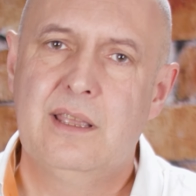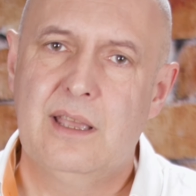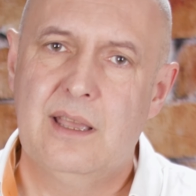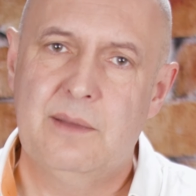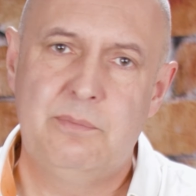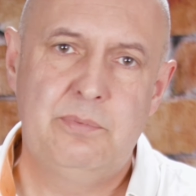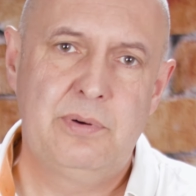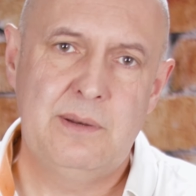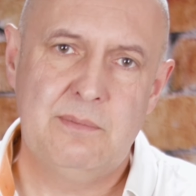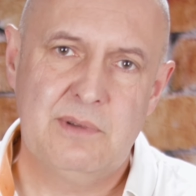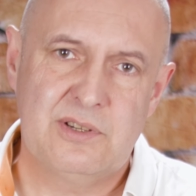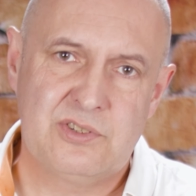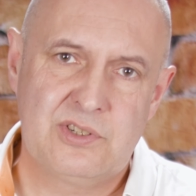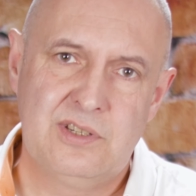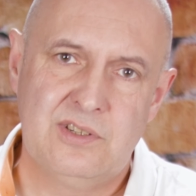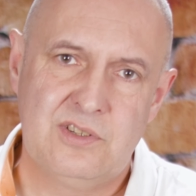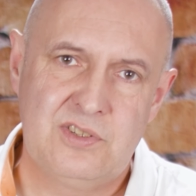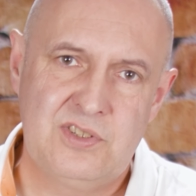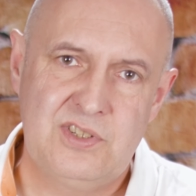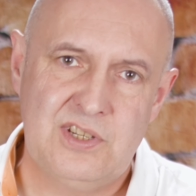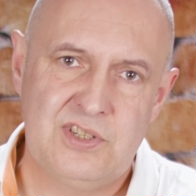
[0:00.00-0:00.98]
pretty much
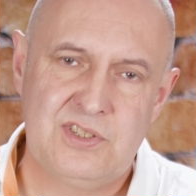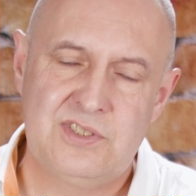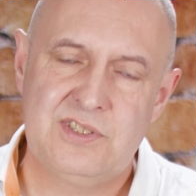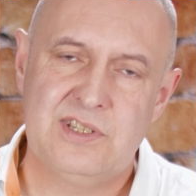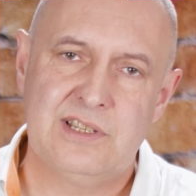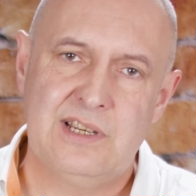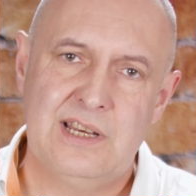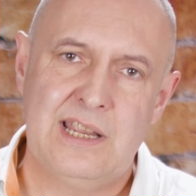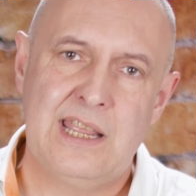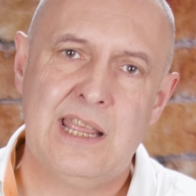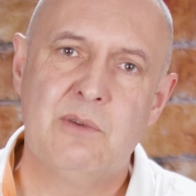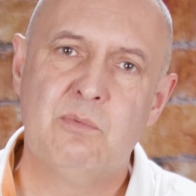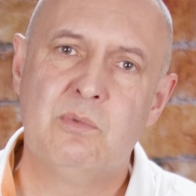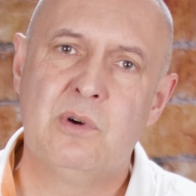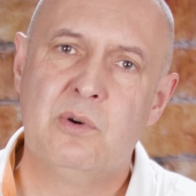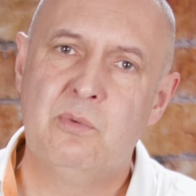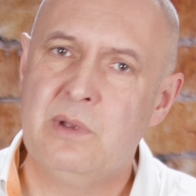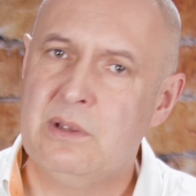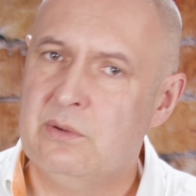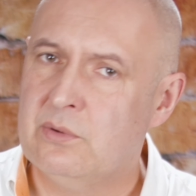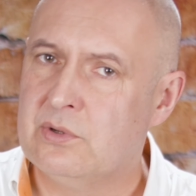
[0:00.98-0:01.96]
consistently at
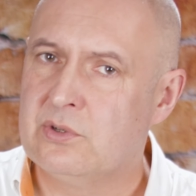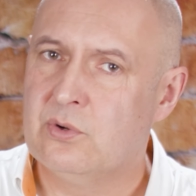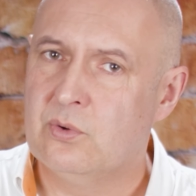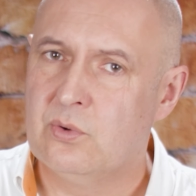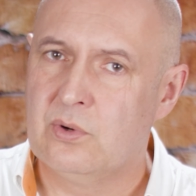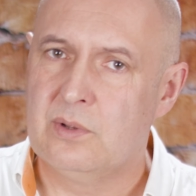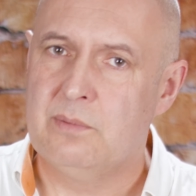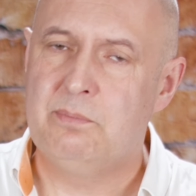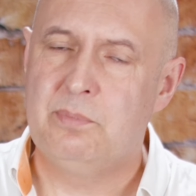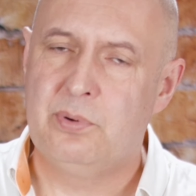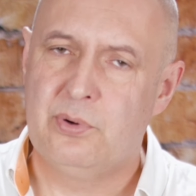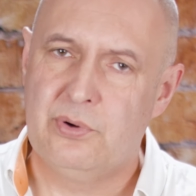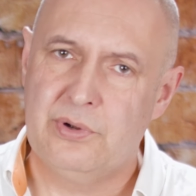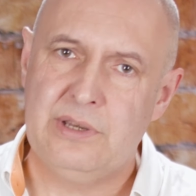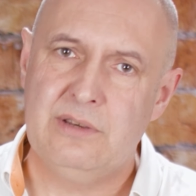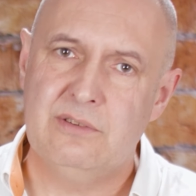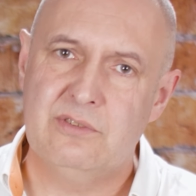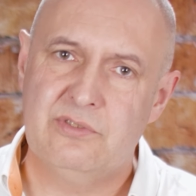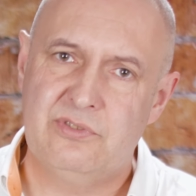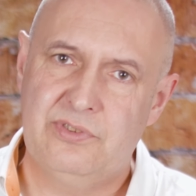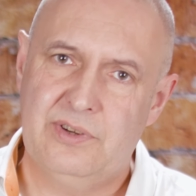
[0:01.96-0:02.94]
what we would call a
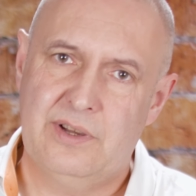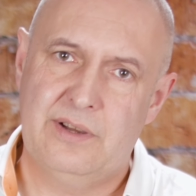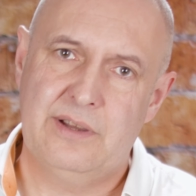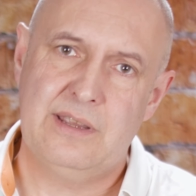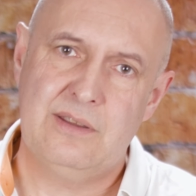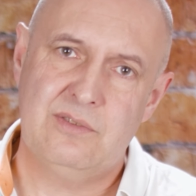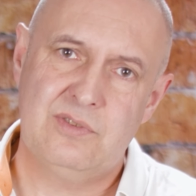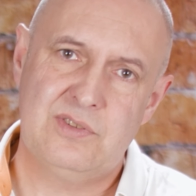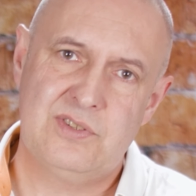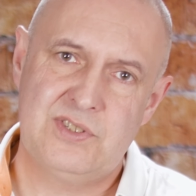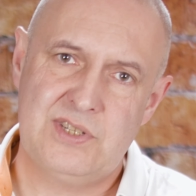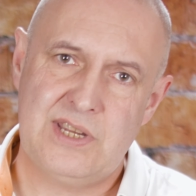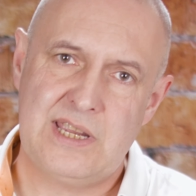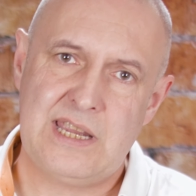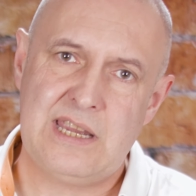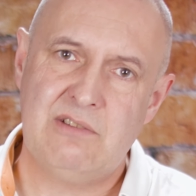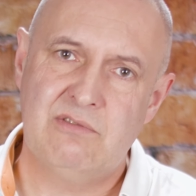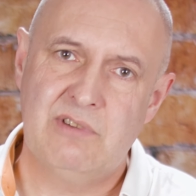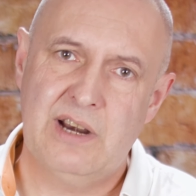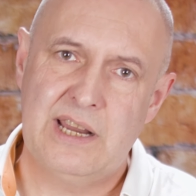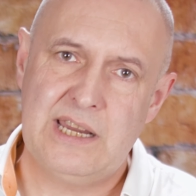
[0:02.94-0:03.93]

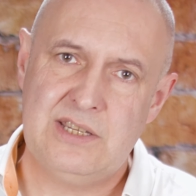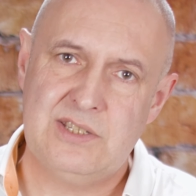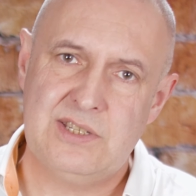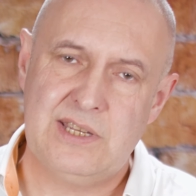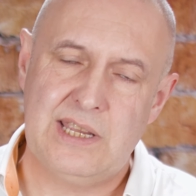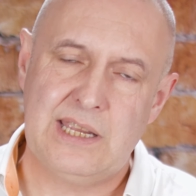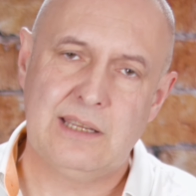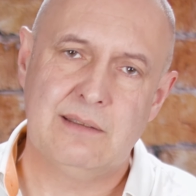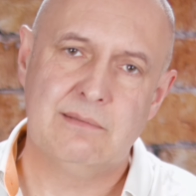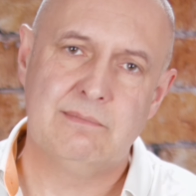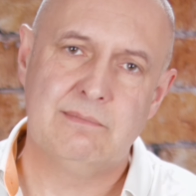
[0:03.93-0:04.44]
0.5C rating.